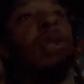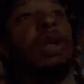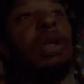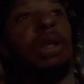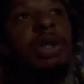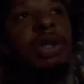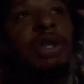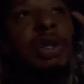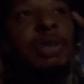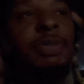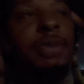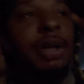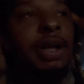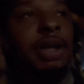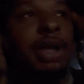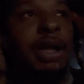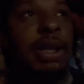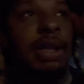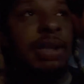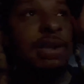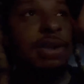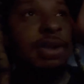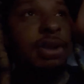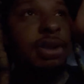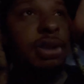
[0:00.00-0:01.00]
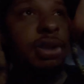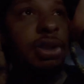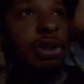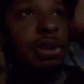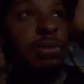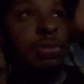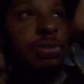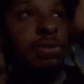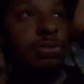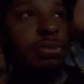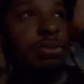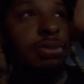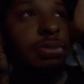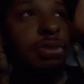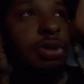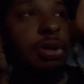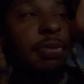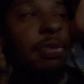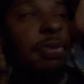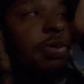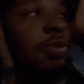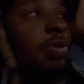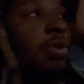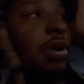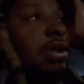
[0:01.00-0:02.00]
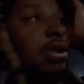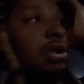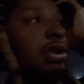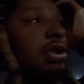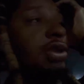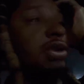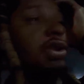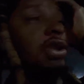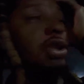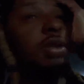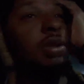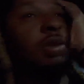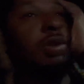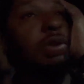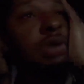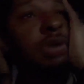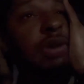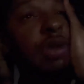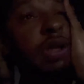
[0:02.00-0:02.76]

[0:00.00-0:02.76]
clean my kitchen up. I've been washing clothes,